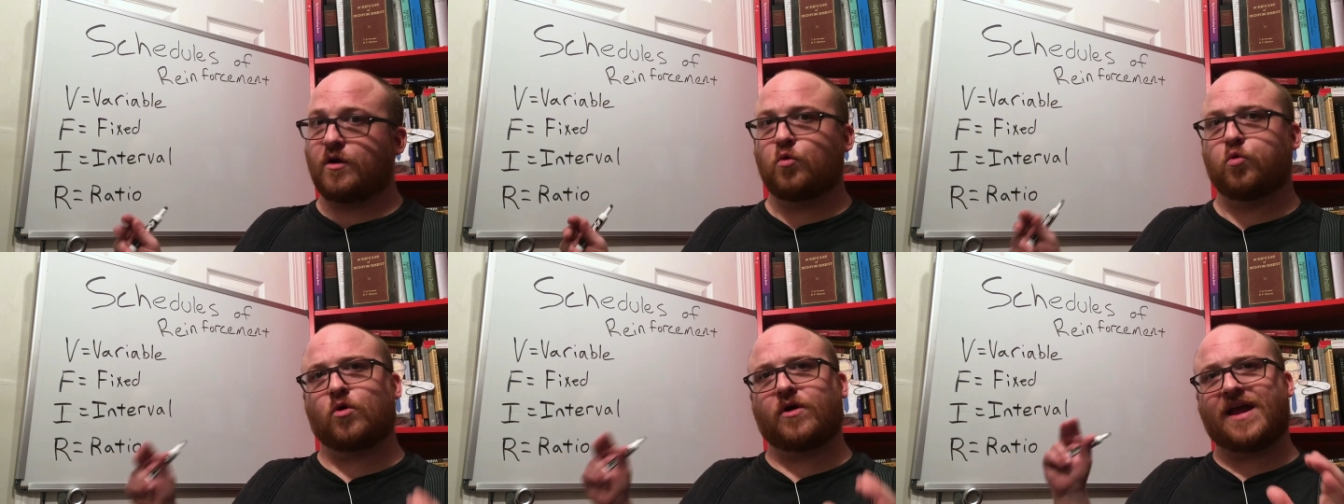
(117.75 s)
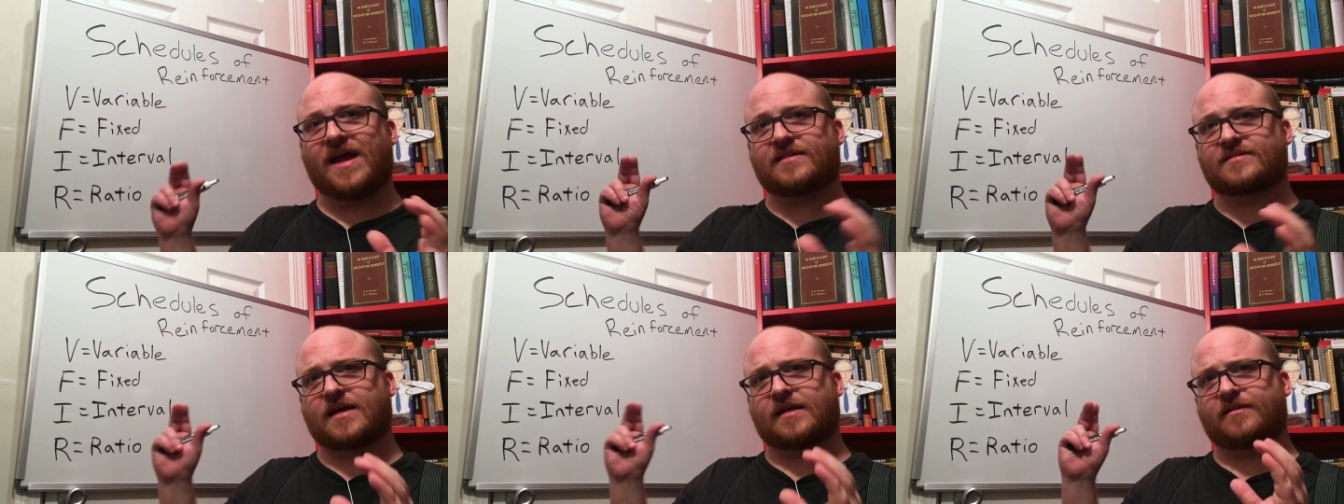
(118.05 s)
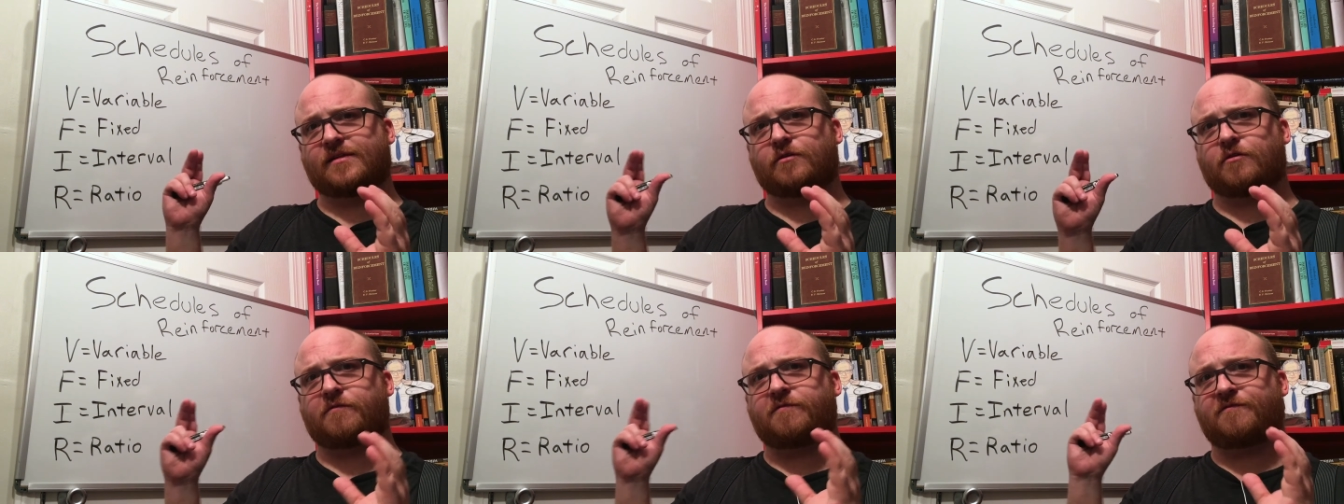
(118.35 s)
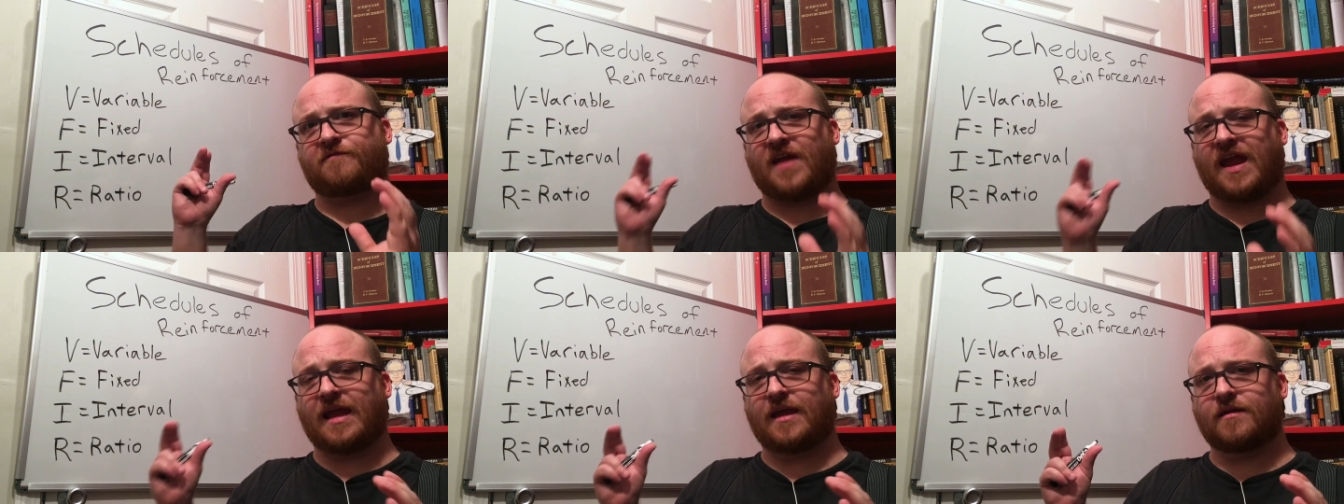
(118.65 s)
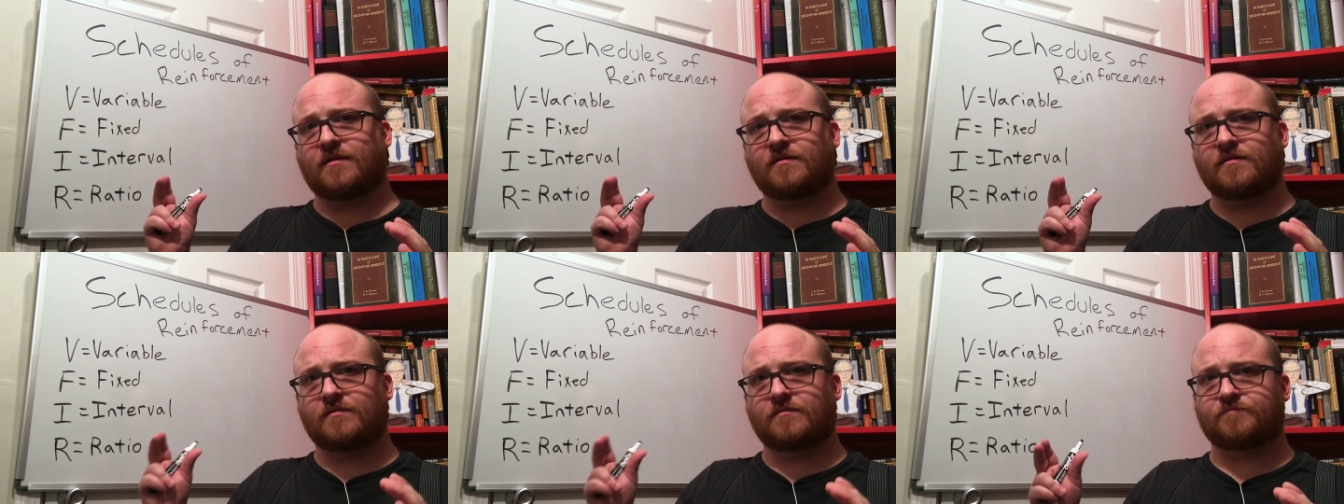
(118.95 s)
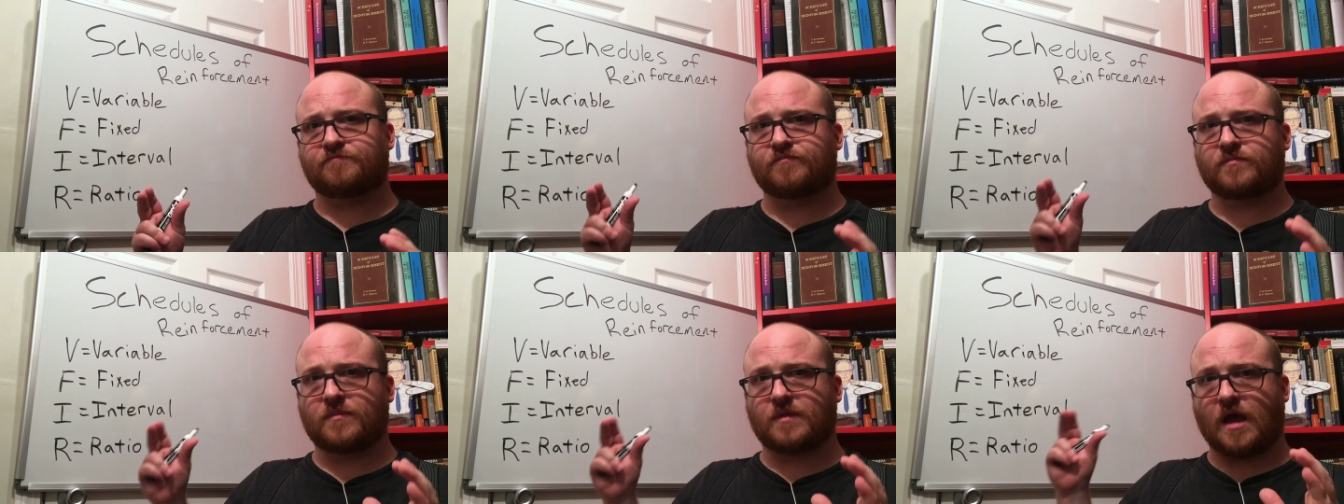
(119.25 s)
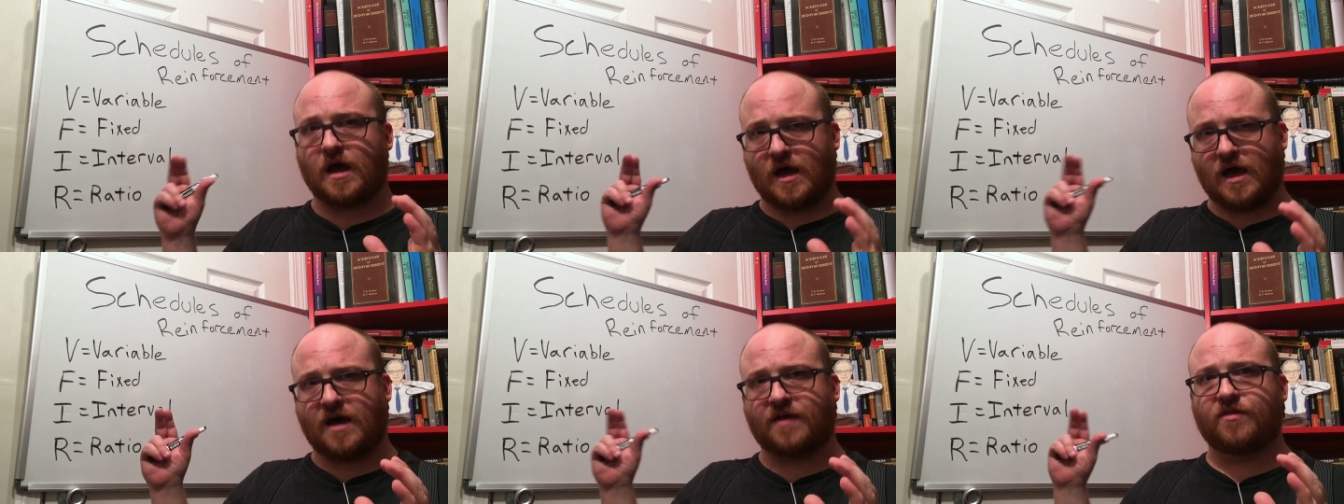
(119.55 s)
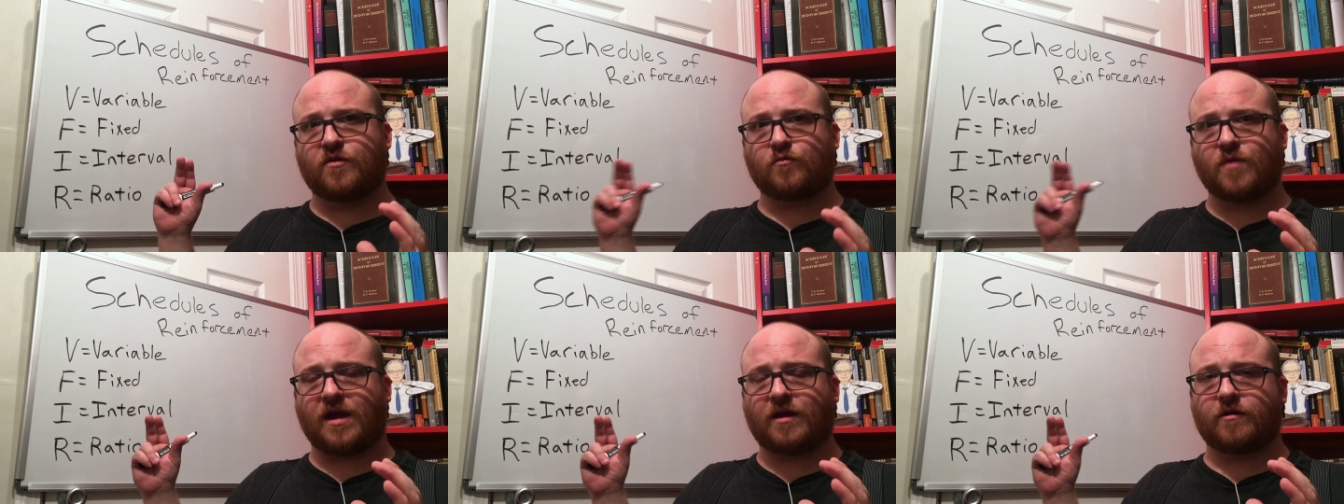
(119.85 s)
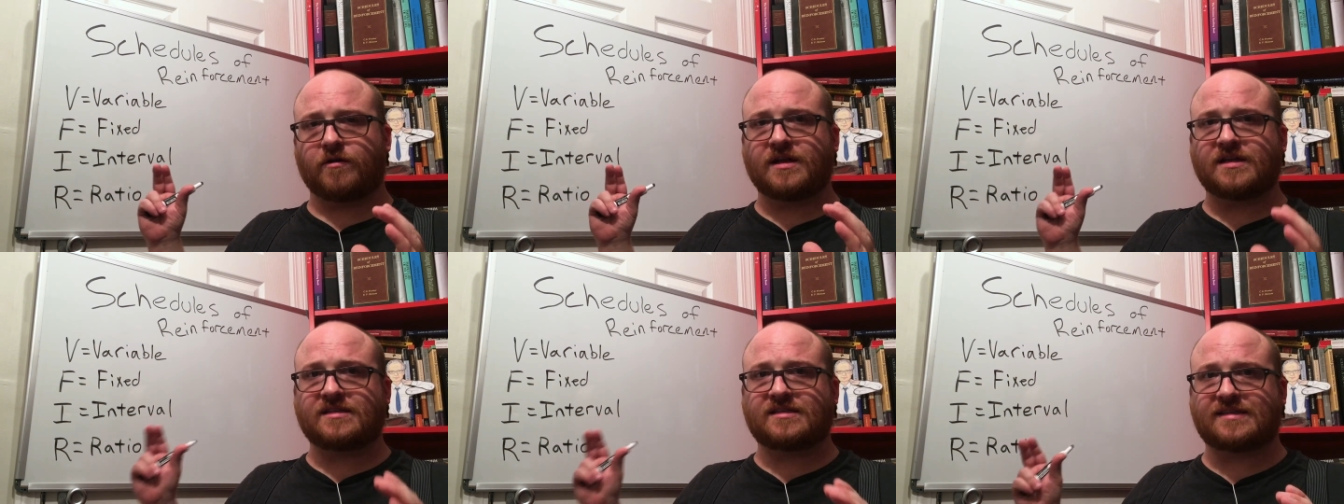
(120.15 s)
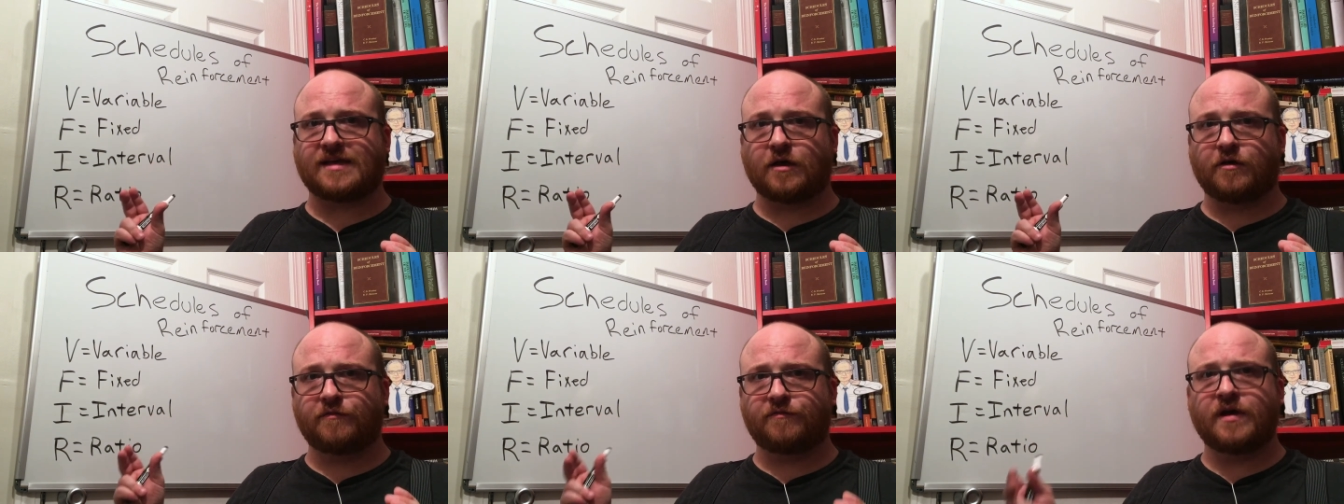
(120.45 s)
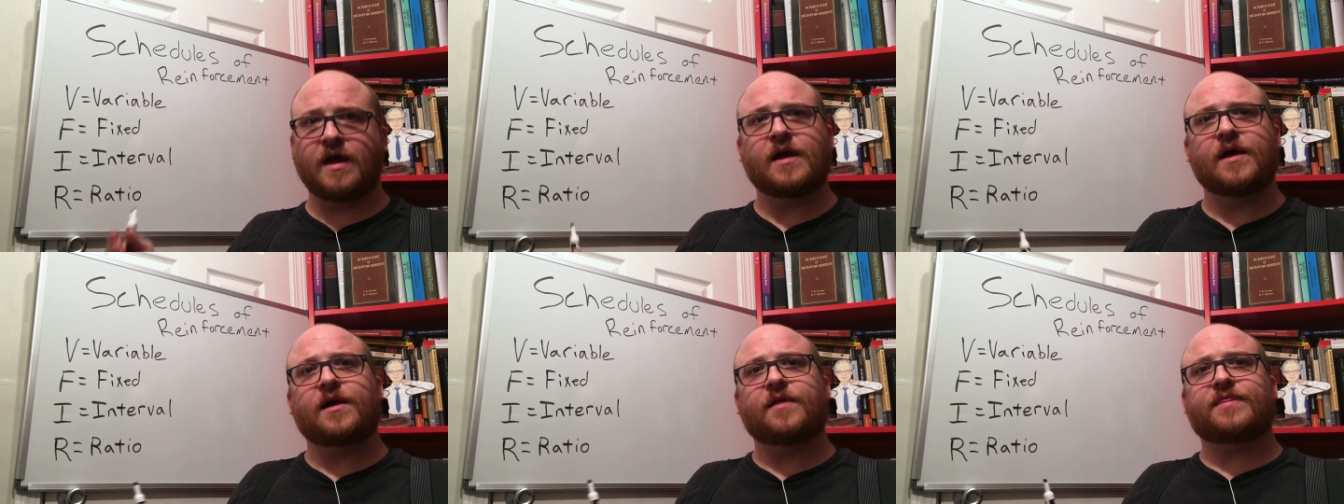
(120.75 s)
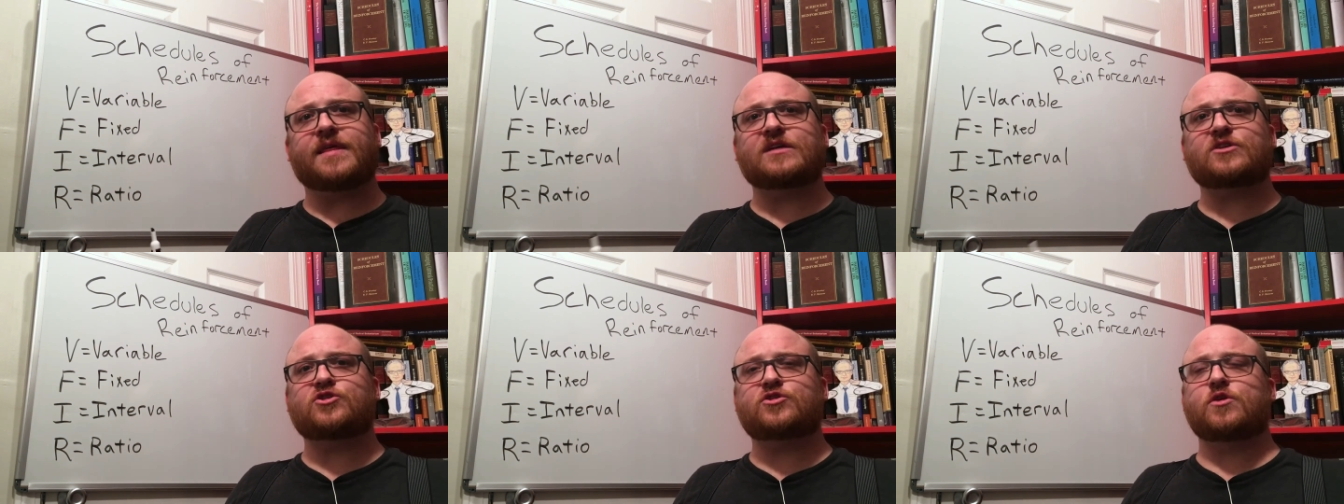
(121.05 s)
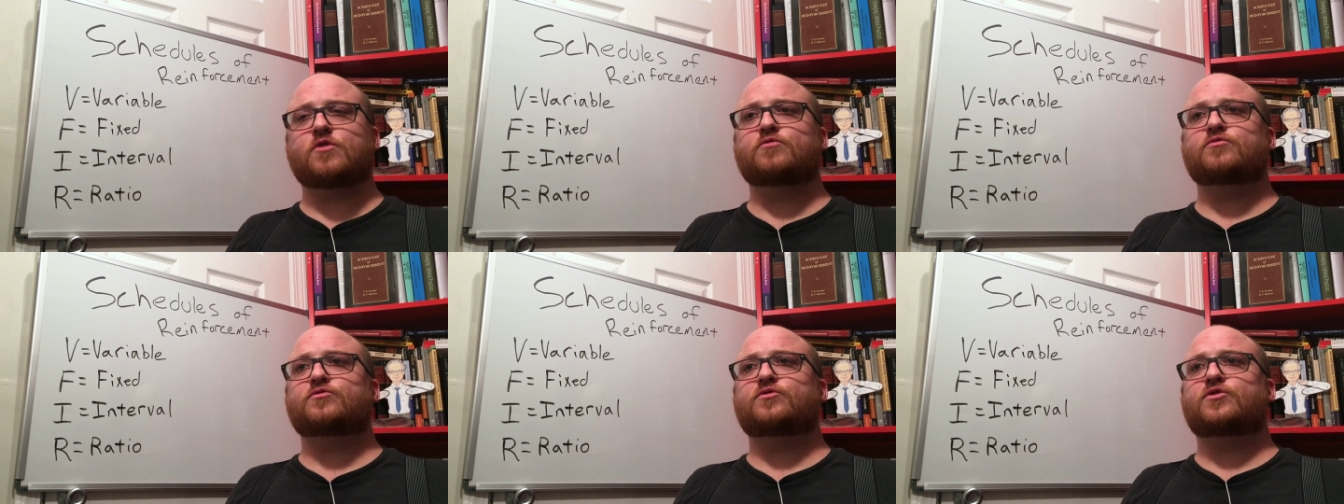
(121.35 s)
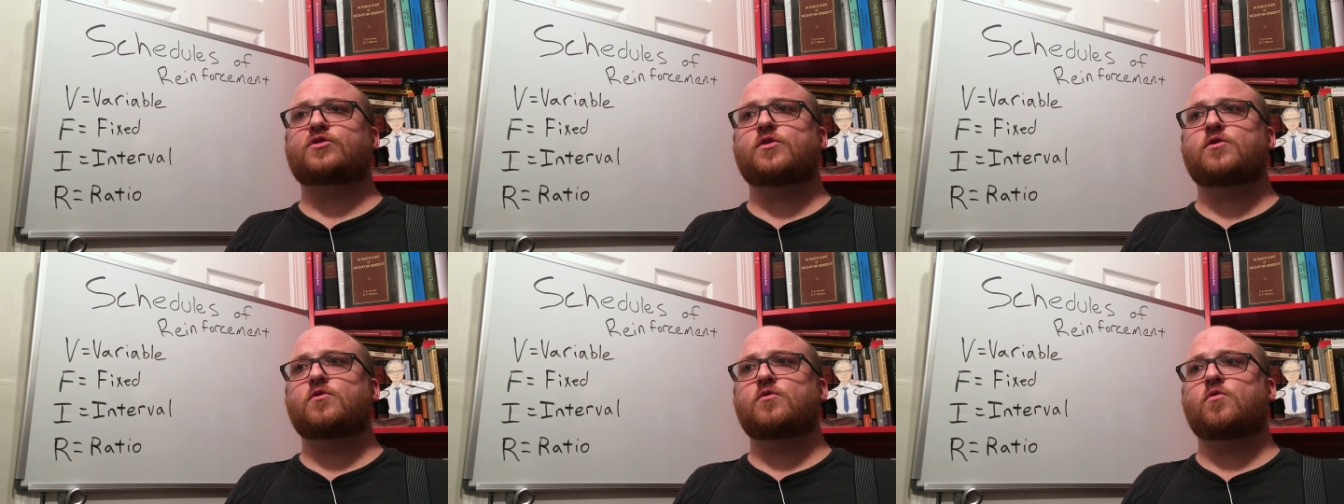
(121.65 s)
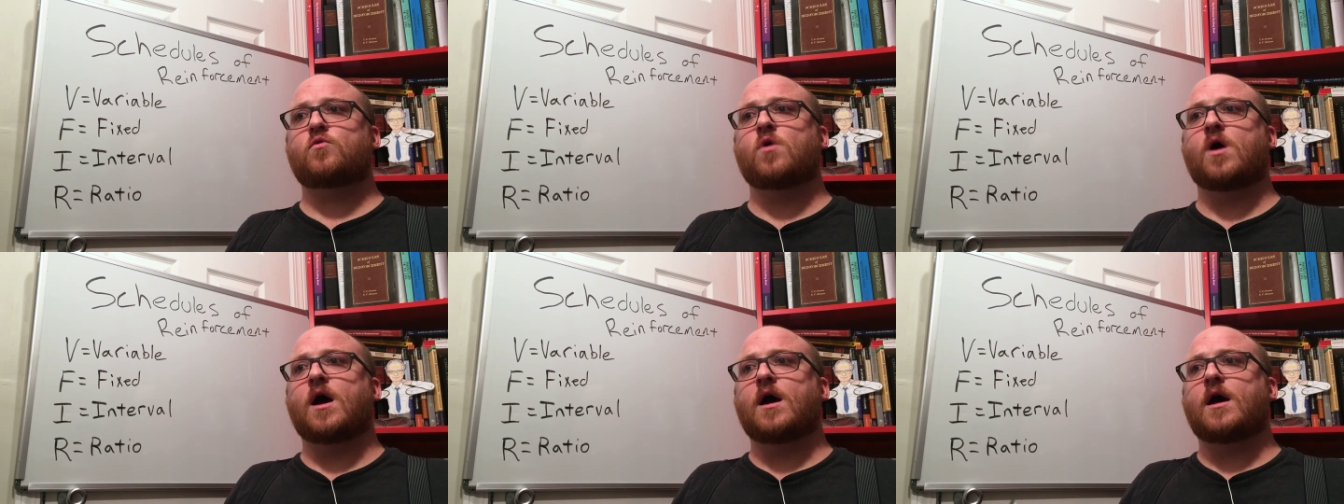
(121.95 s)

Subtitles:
where it has that little fan on the record itself that shows you